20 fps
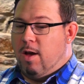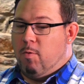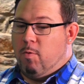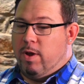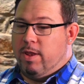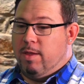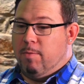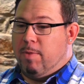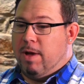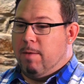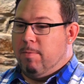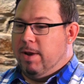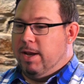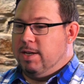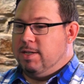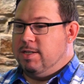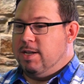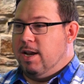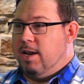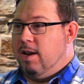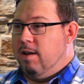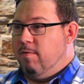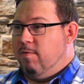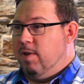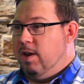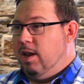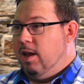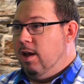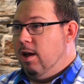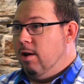When the public send in
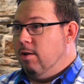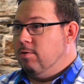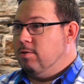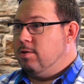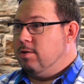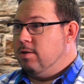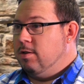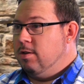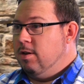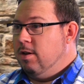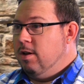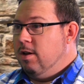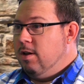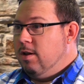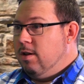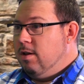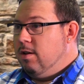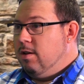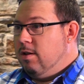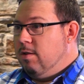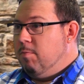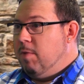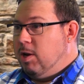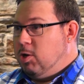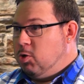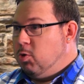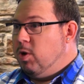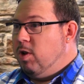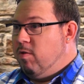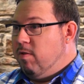videos, make
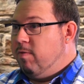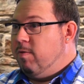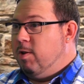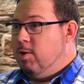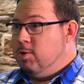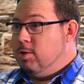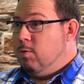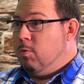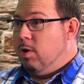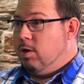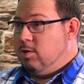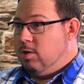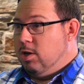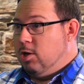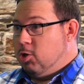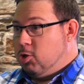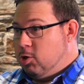sure you refuse the ones that are